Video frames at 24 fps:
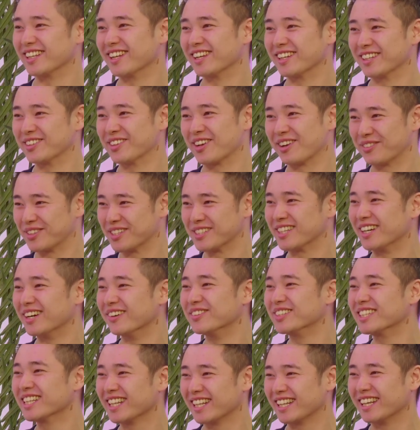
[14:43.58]
like you don't have the time
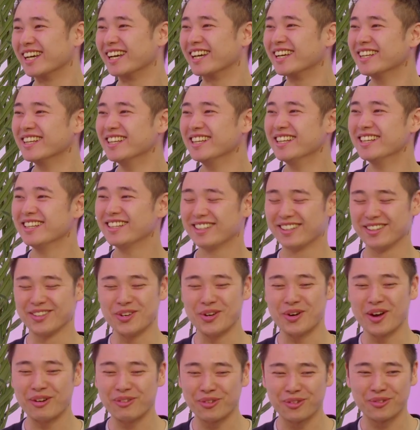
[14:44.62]
to like
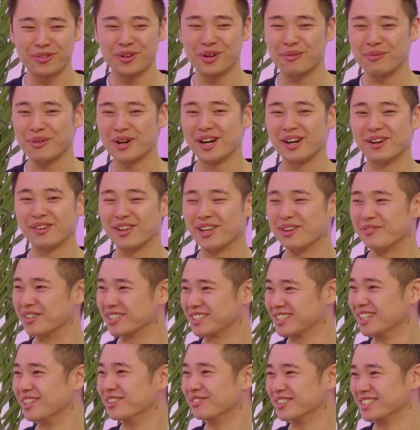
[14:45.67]
know everything about like
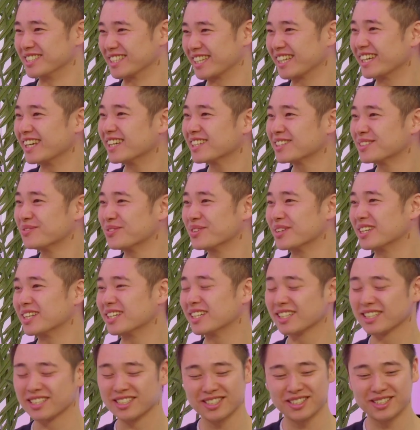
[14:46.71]
myself as a guest, but
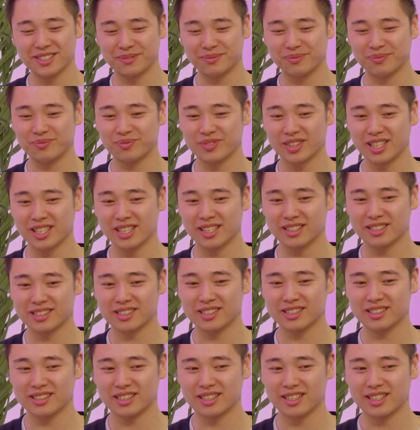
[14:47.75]
like
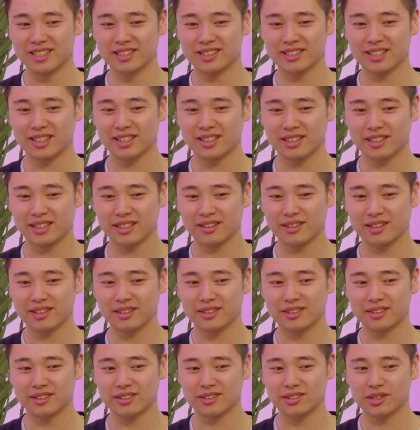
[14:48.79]
it's
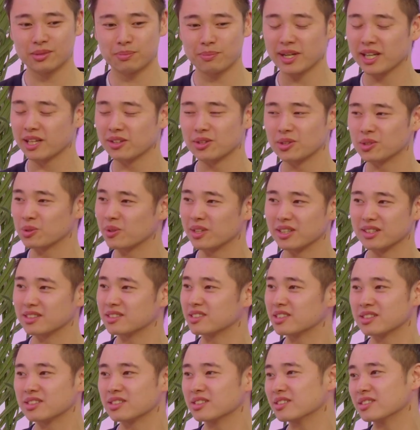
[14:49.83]
just making those quick
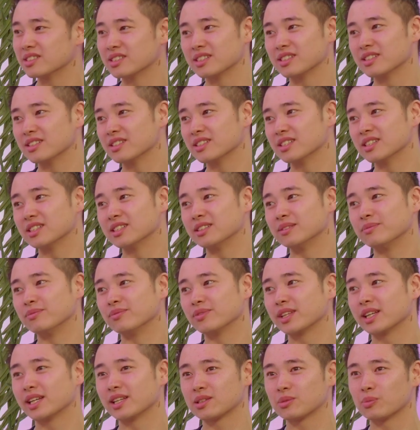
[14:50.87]
decisions, and
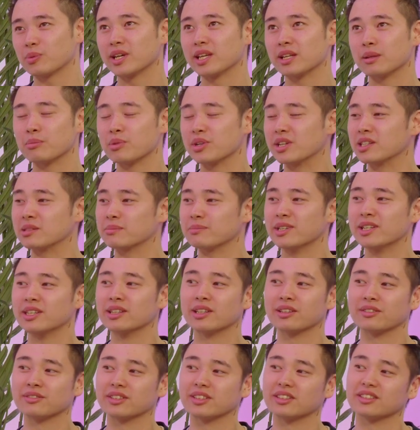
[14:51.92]
that's where the money's made,
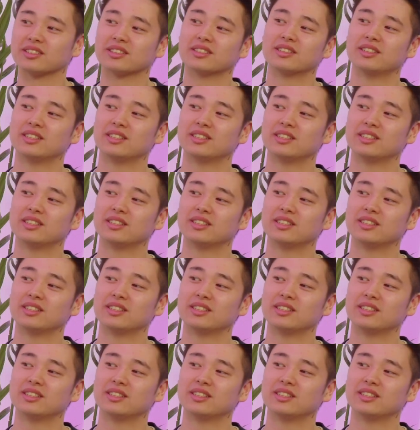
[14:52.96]
I think.